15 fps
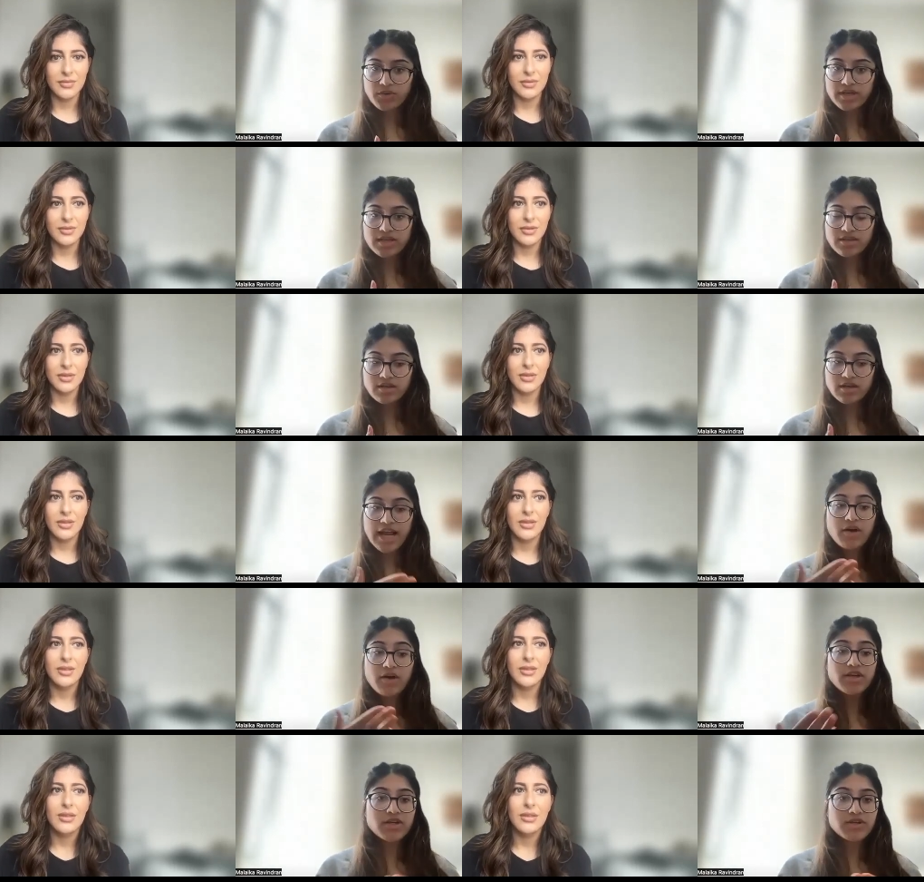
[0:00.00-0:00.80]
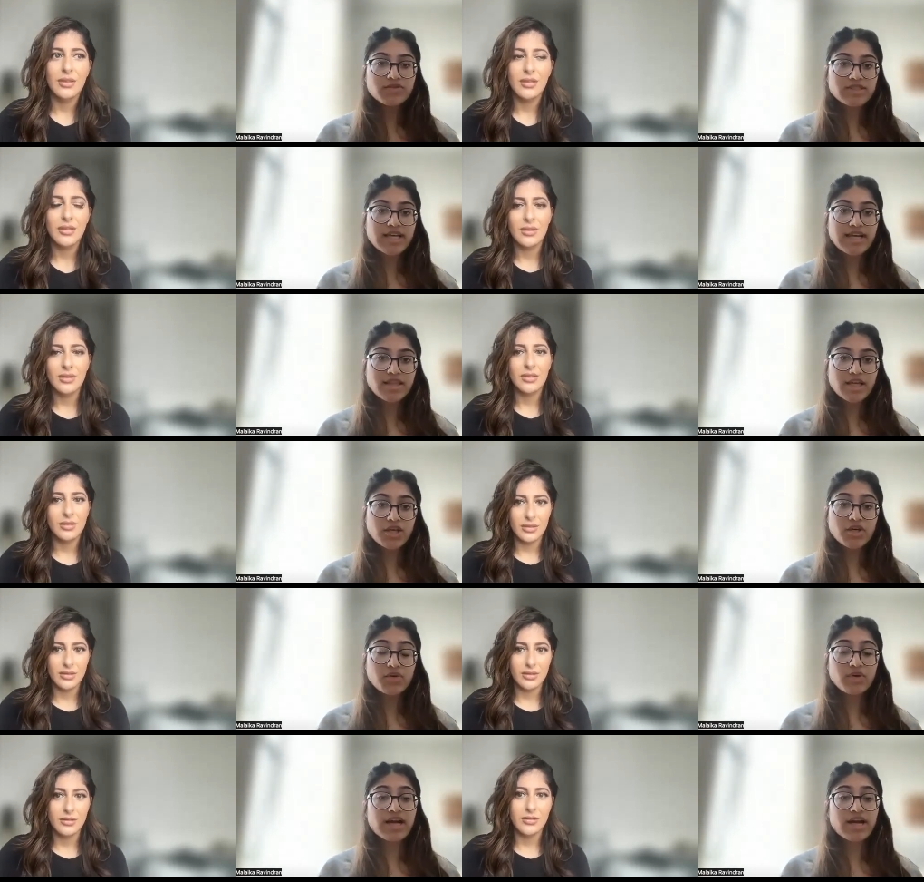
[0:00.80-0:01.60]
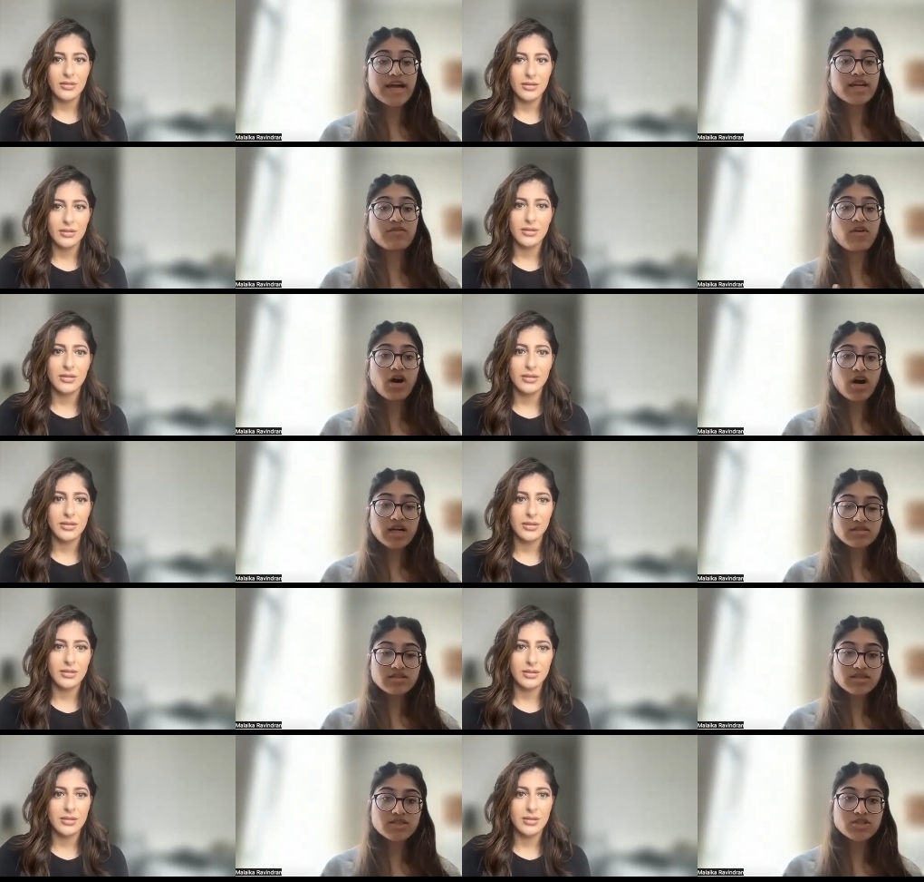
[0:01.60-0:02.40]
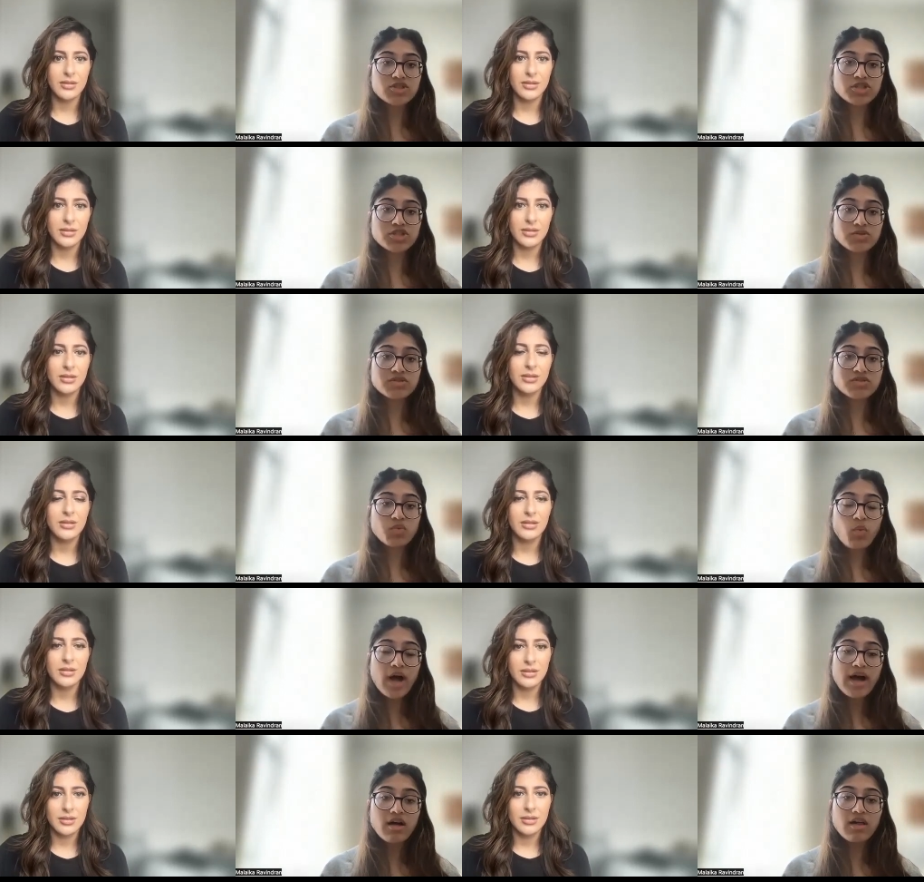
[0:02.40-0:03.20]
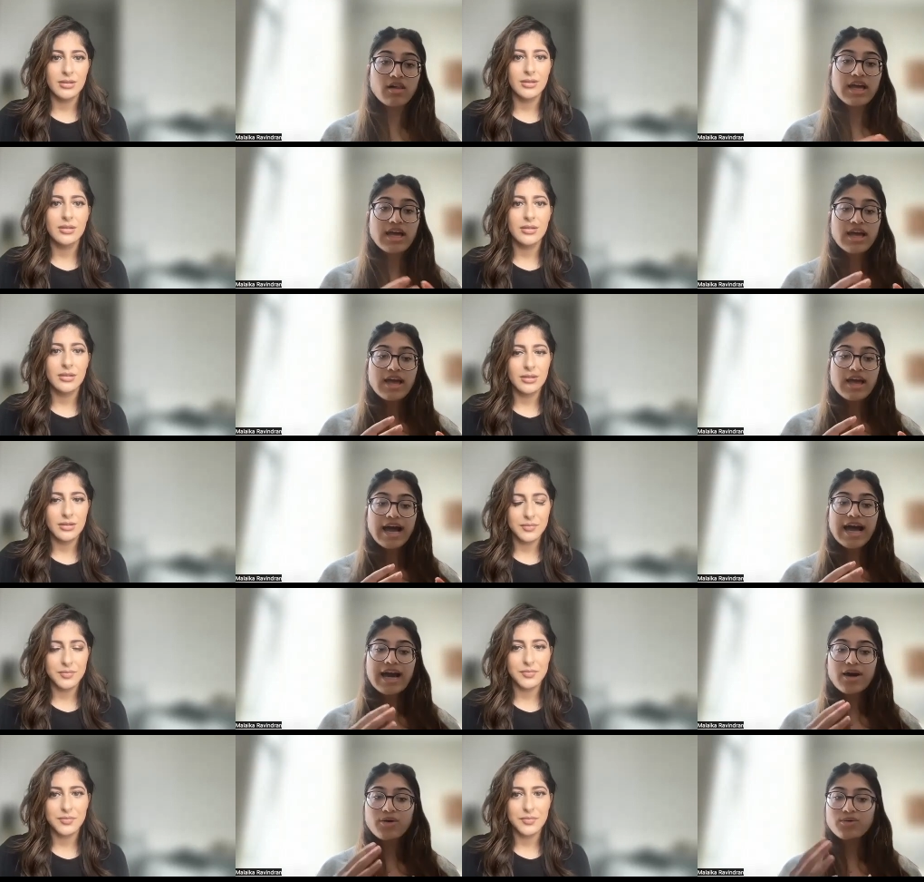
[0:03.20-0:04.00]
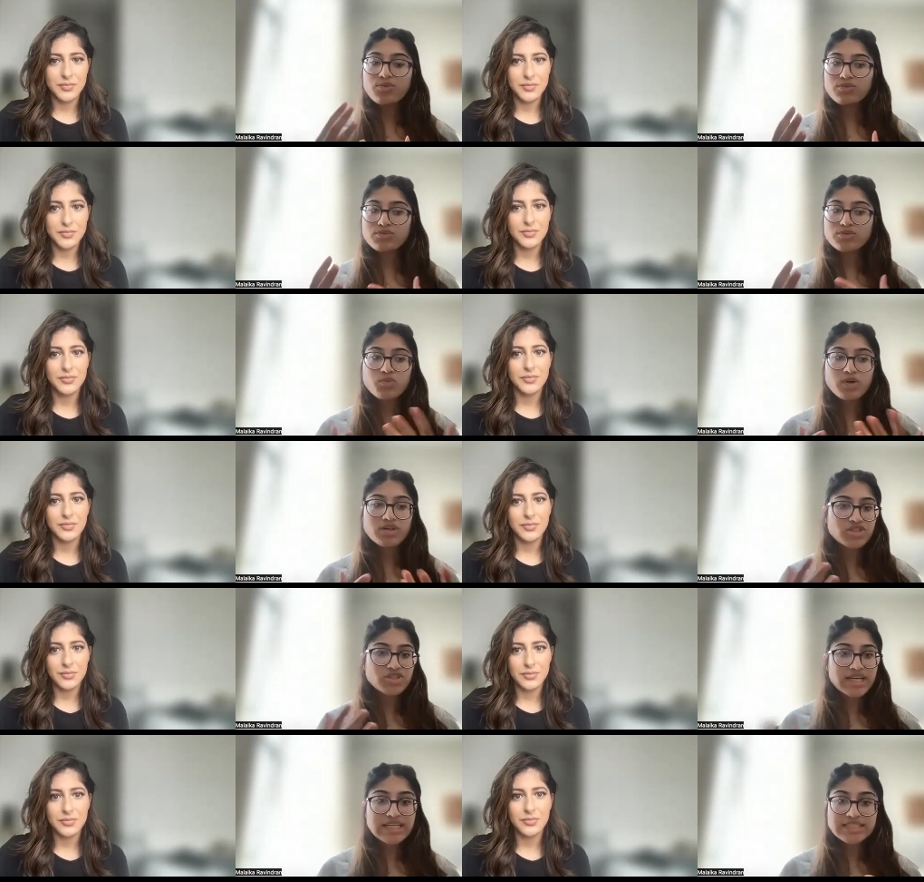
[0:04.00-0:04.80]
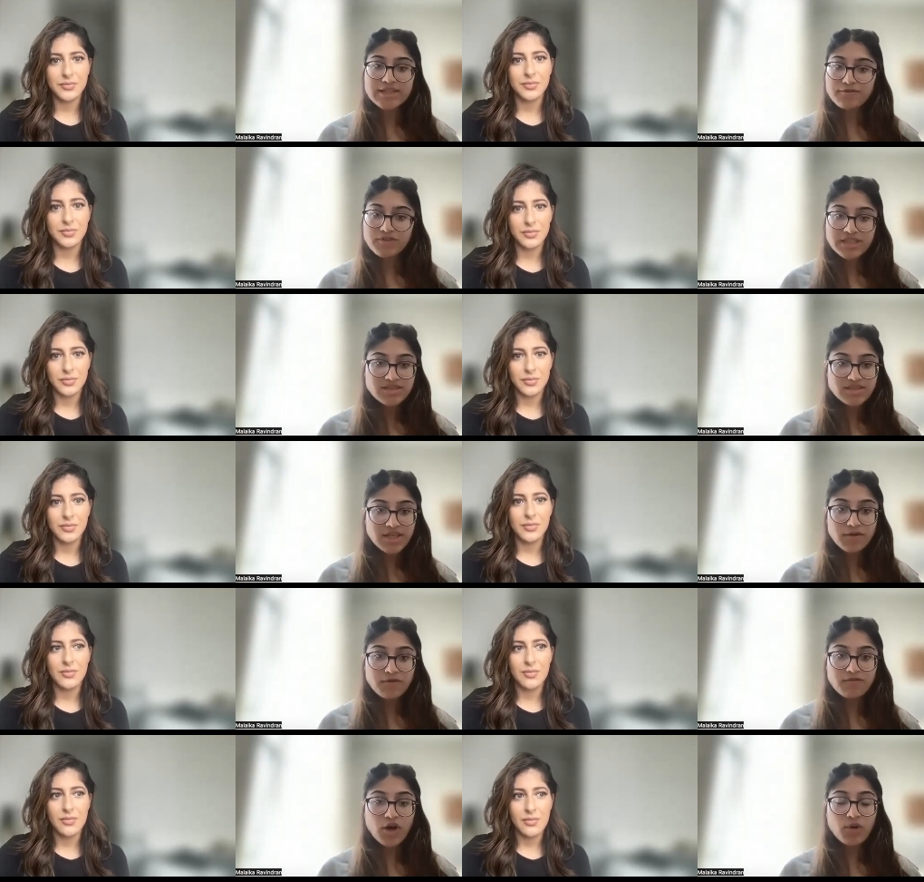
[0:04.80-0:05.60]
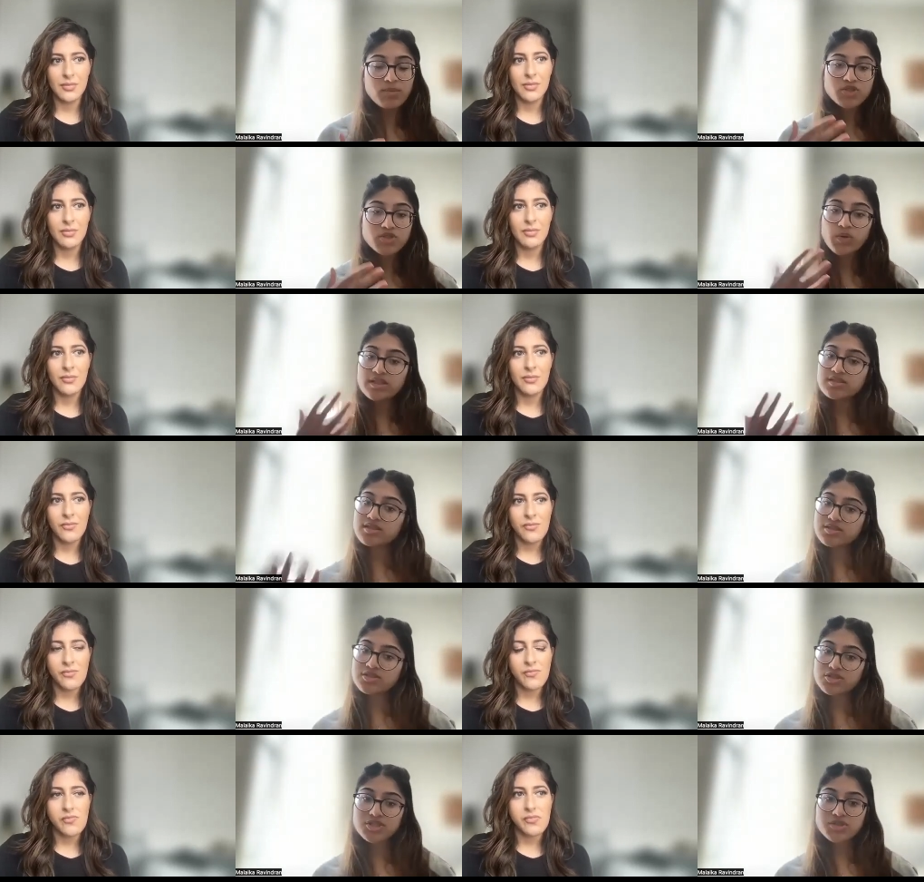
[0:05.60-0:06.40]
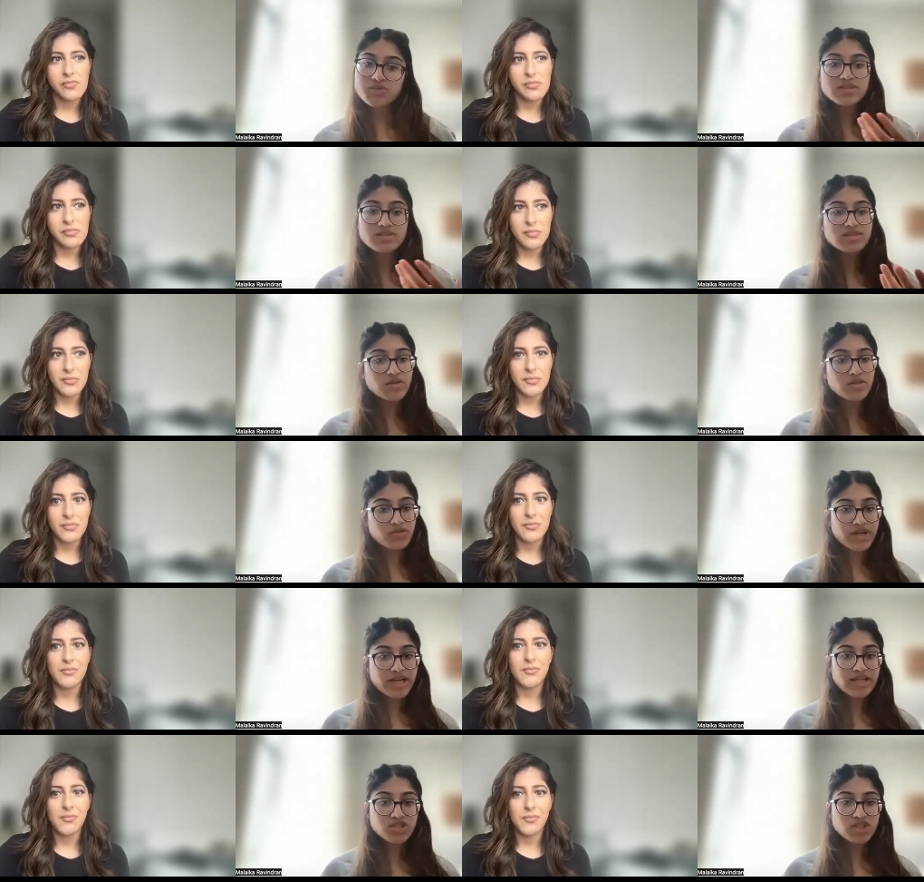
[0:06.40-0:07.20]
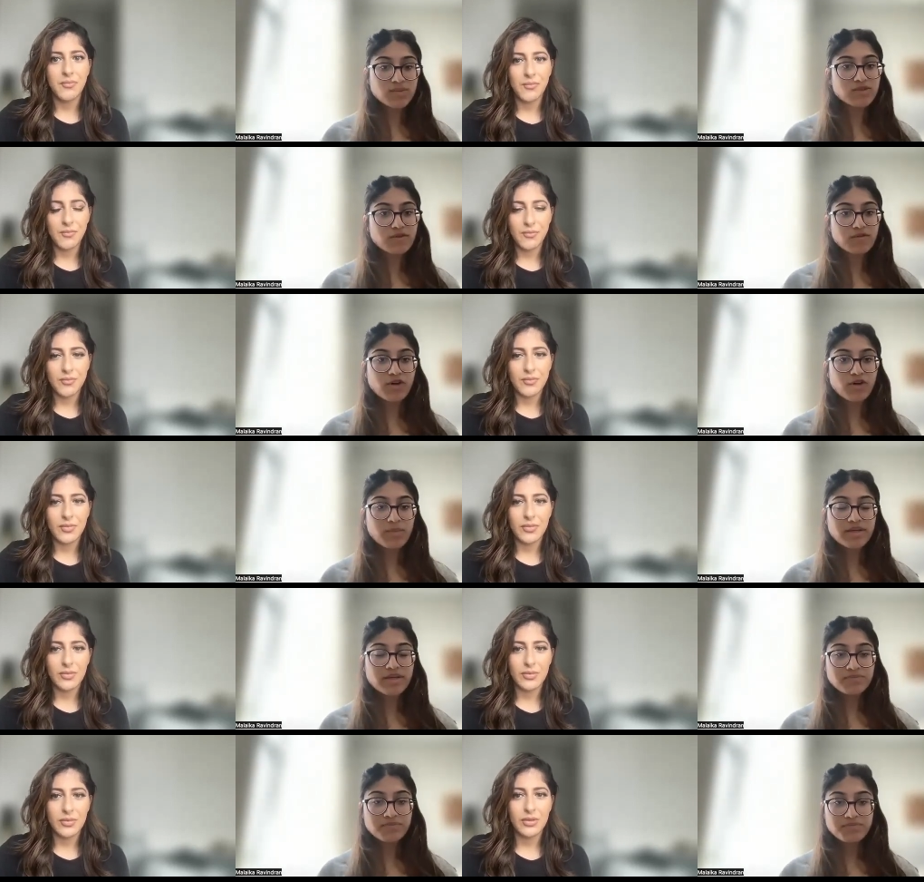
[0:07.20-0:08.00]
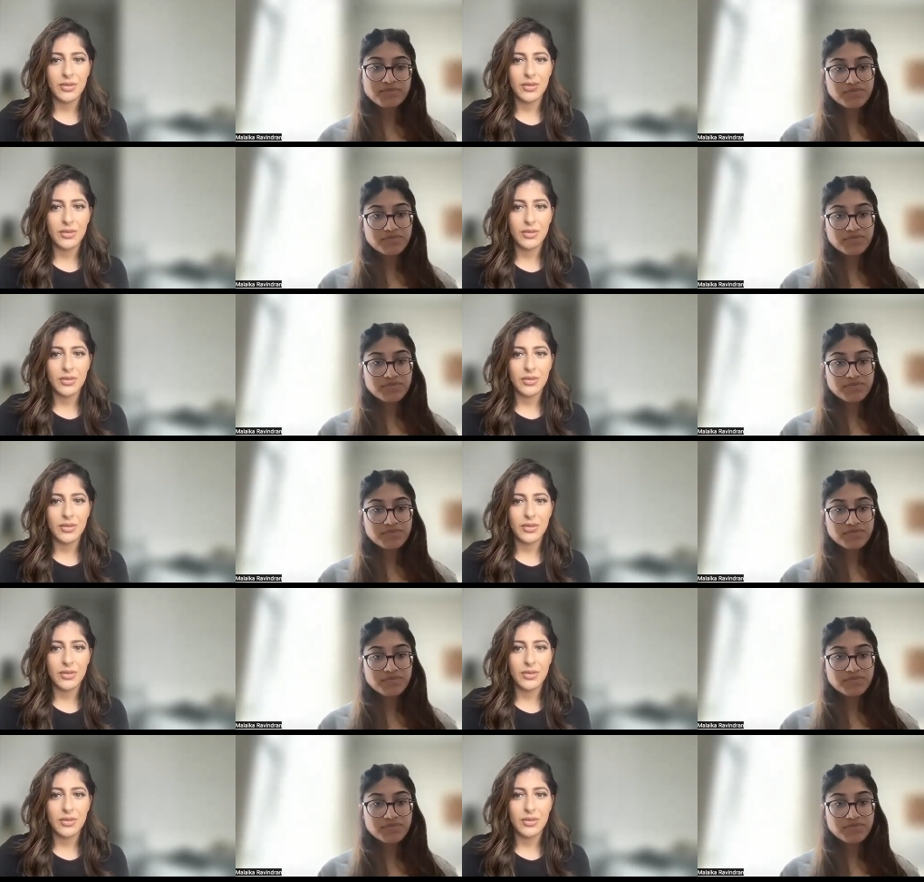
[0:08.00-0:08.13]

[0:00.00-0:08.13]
Speaker 1: And now that you said that you were kind of on season 2 as well, how was there any difference that you felt between season 2 and season 3 in terms of filming?